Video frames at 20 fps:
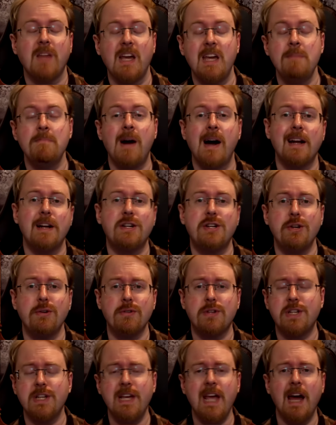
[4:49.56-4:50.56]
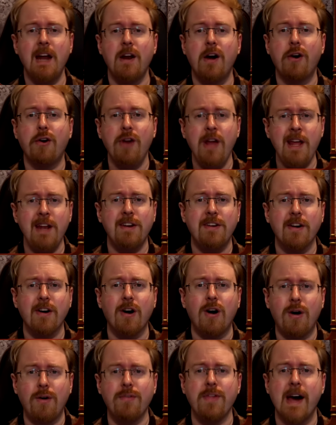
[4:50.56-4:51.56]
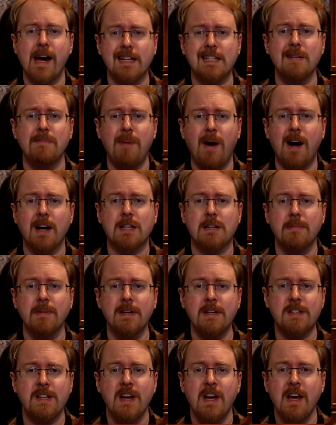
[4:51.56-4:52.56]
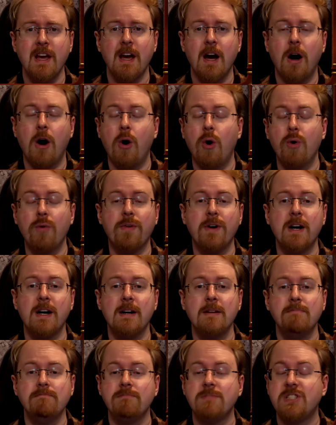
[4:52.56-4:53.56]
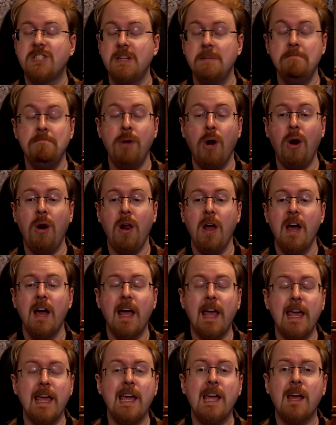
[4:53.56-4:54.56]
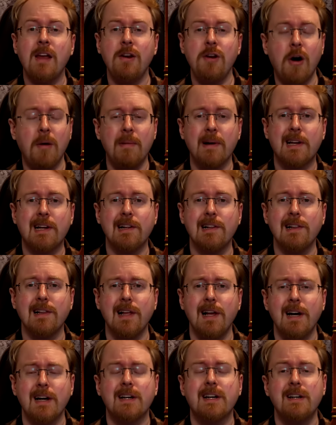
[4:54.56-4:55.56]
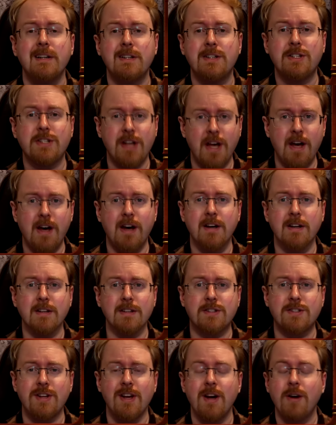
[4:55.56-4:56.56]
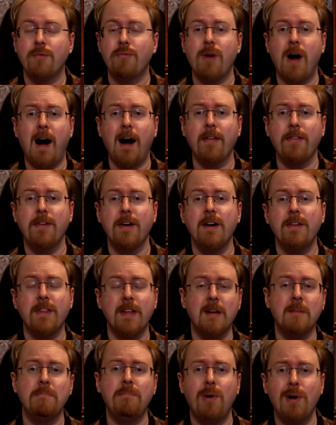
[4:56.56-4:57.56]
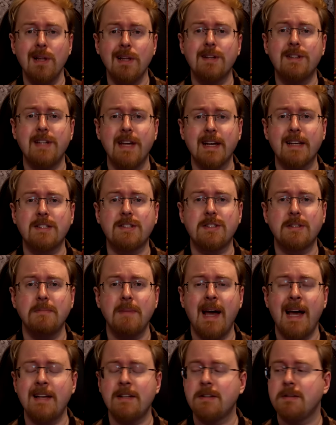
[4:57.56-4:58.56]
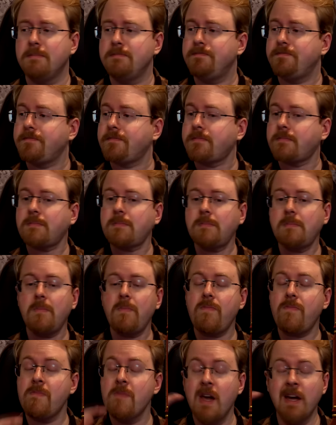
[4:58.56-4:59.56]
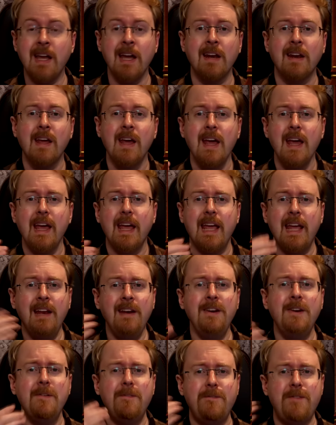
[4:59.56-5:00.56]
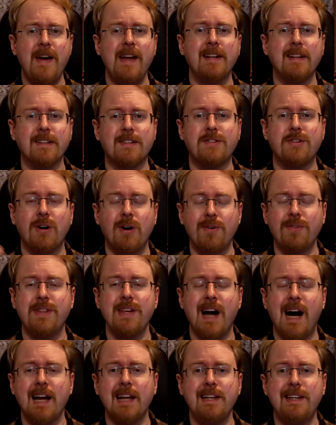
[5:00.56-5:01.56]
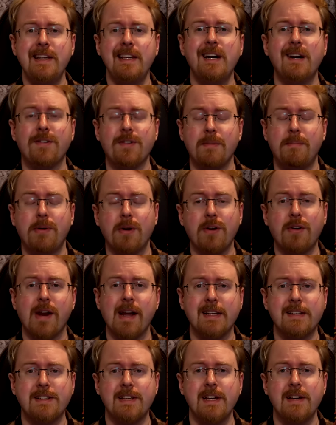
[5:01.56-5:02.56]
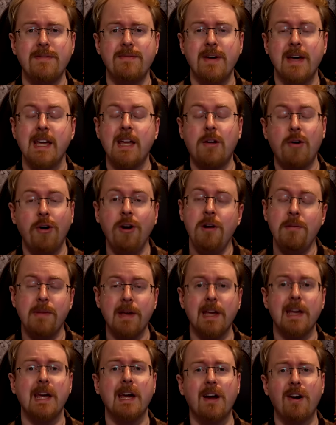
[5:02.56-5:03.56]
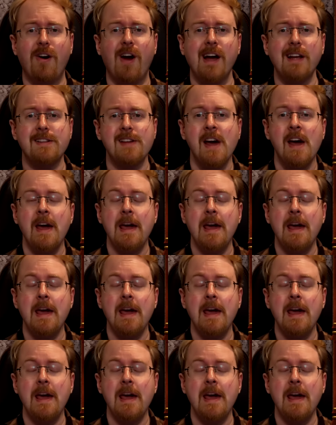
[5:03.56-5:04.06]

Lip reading: he might choose to get rid of that department over simple economical concerns rather than politics. As again, in defense of the idea of the progressive economy here, right?